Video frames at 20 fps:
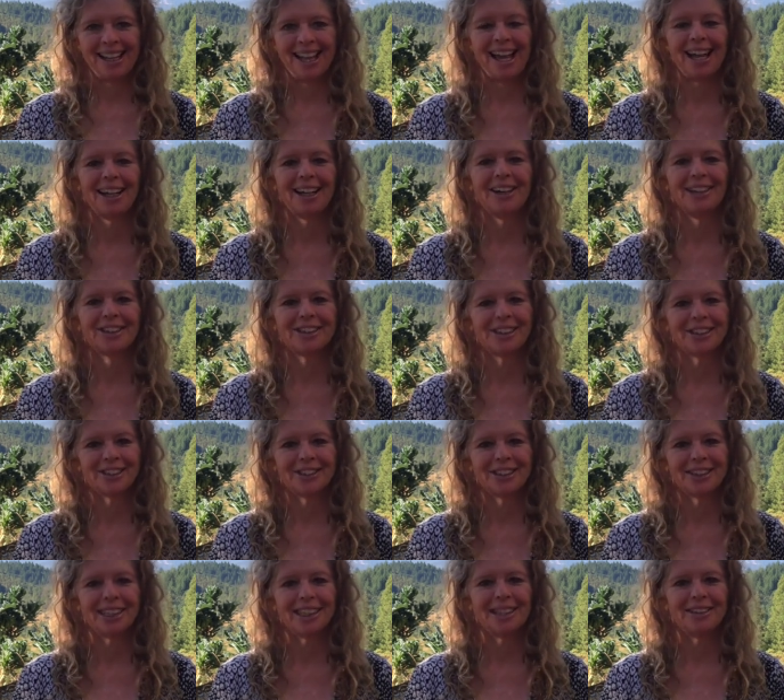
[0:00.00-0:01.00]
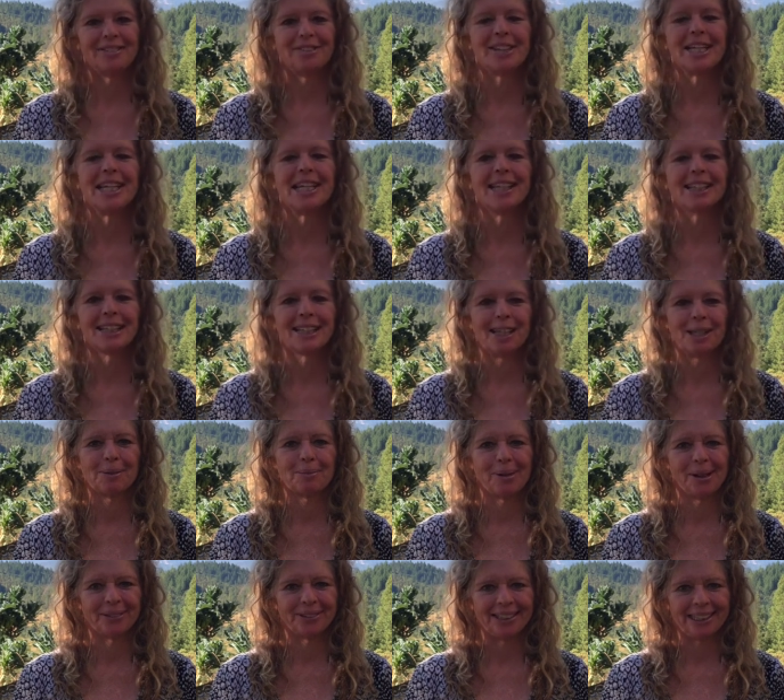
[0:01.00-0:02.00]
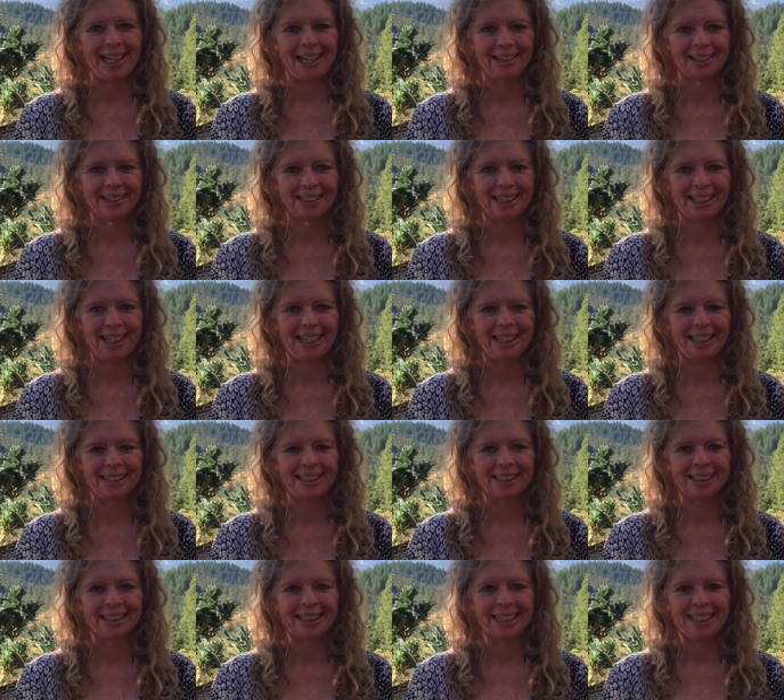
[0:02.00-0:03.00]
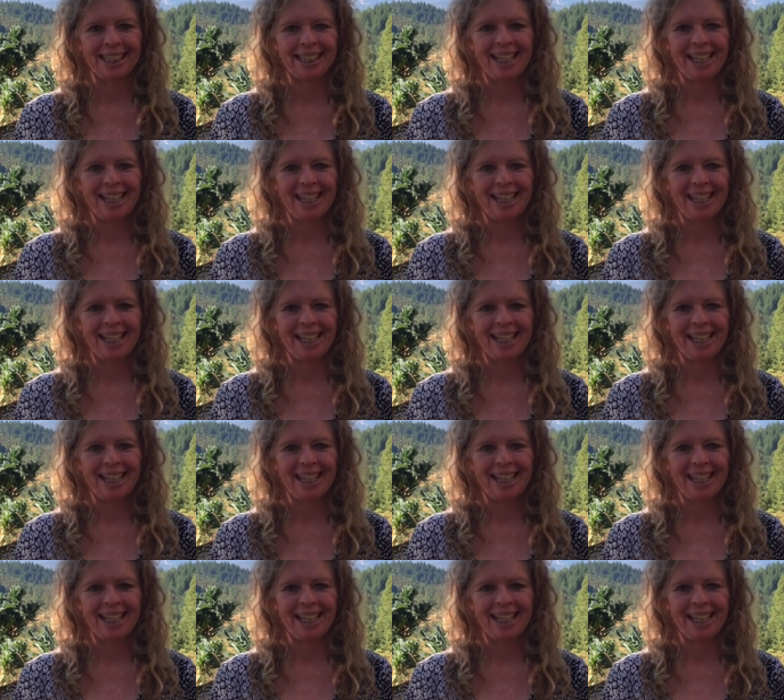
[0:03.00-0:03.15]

and alternative healing modalities.